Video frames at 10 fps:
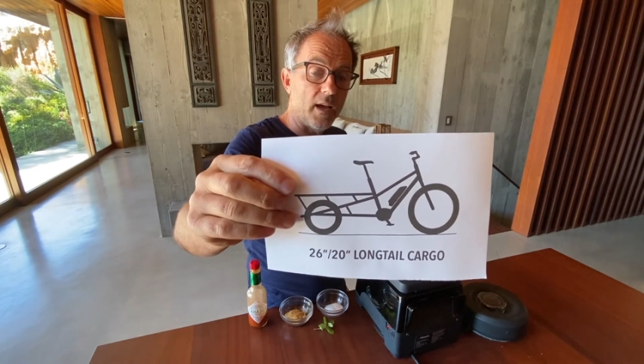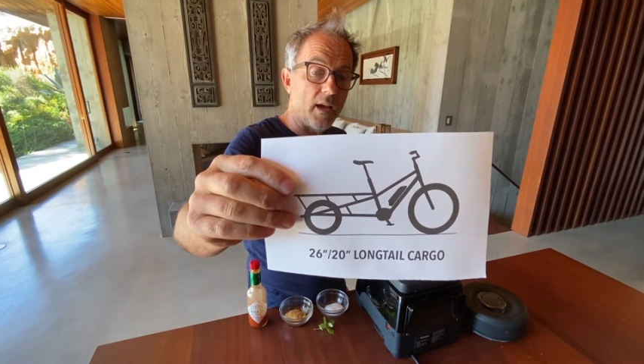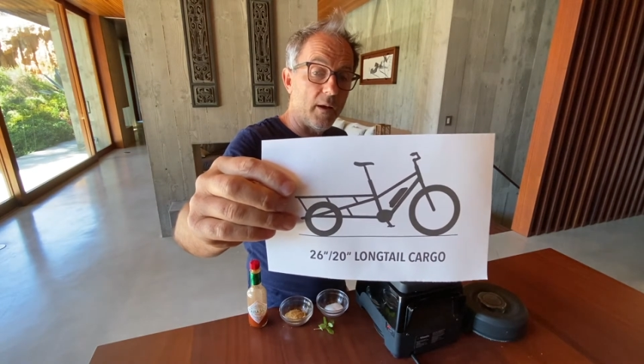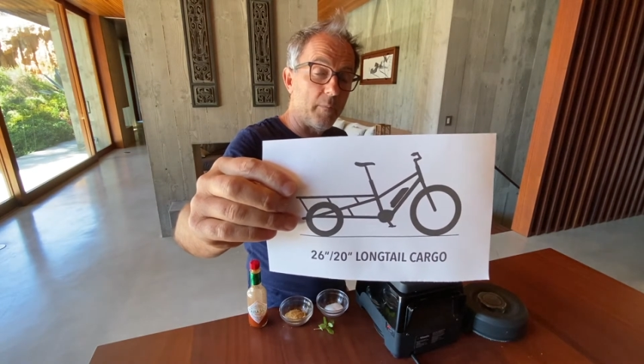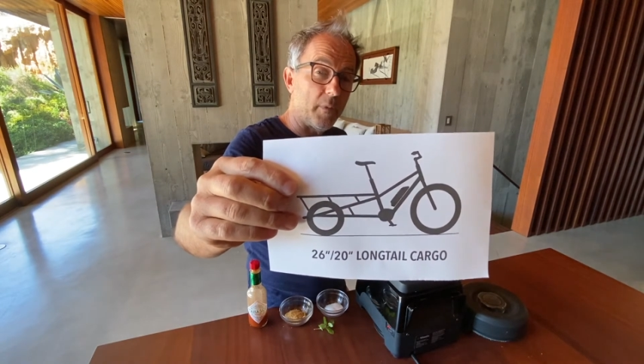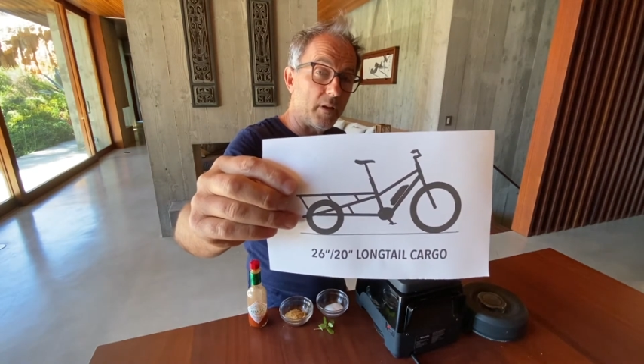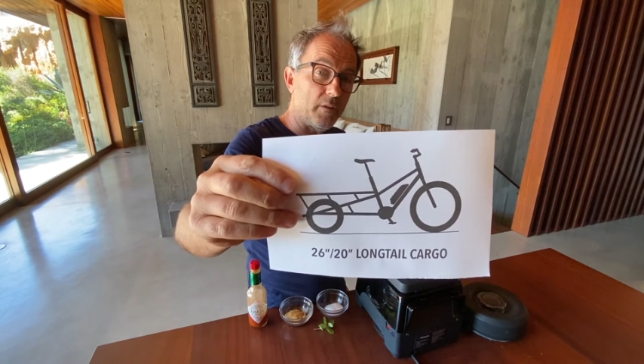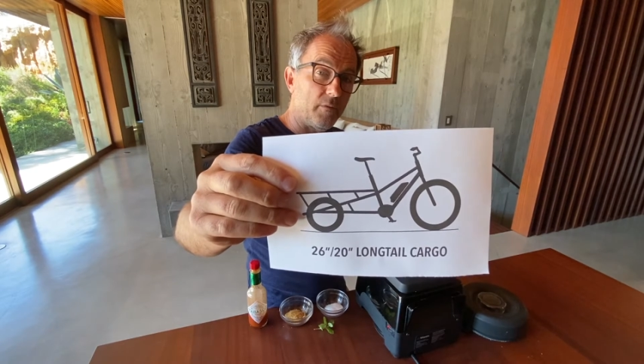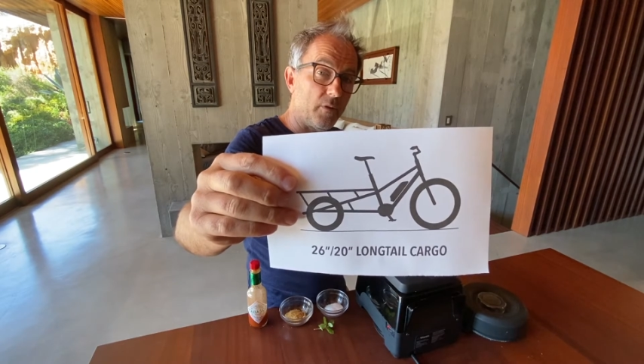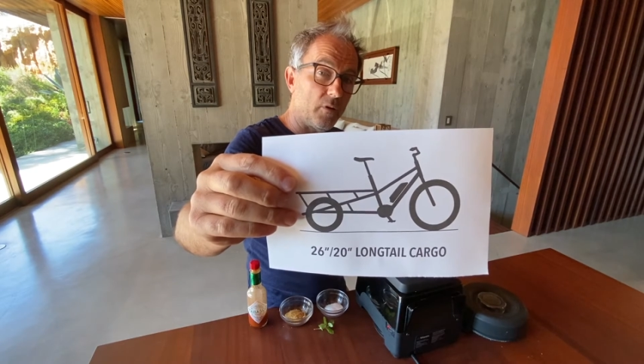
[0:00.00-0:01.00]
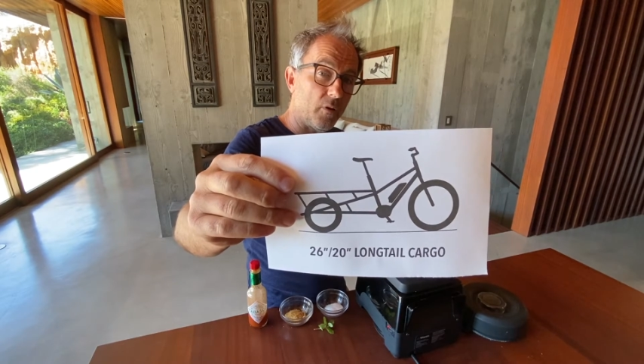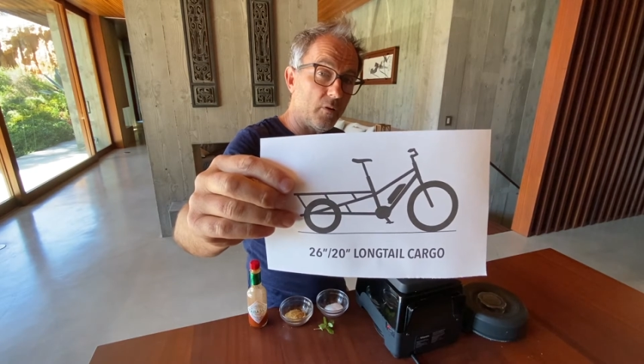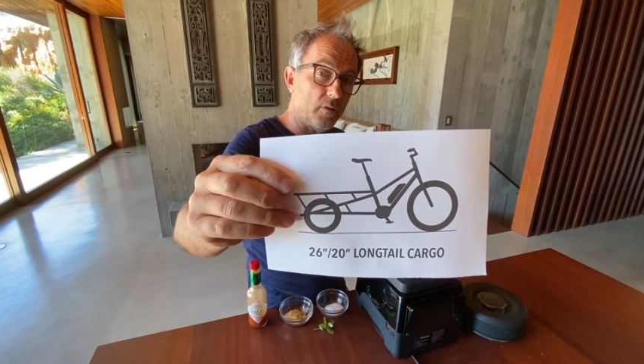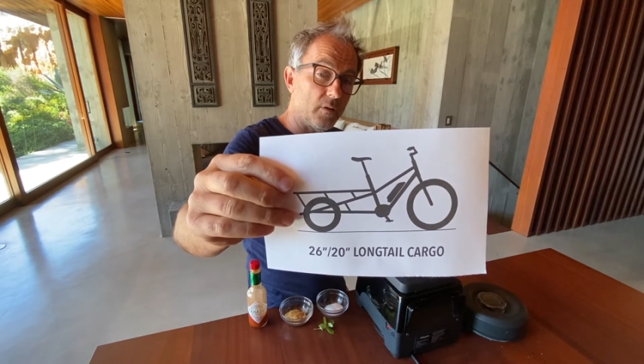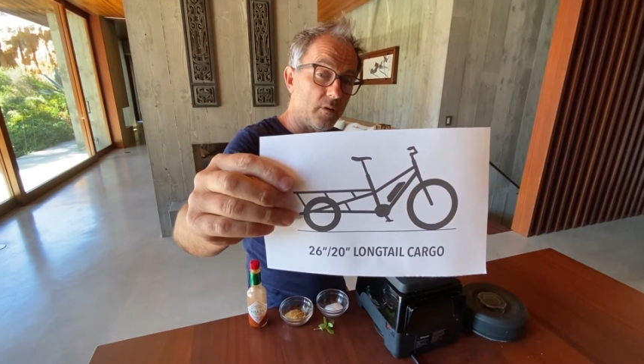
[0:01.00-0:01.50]
But if you
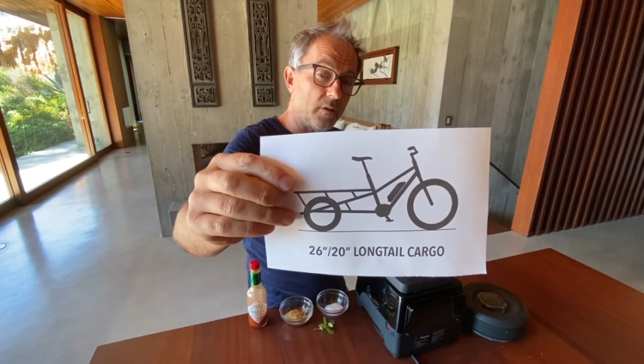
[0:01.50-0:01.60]
don't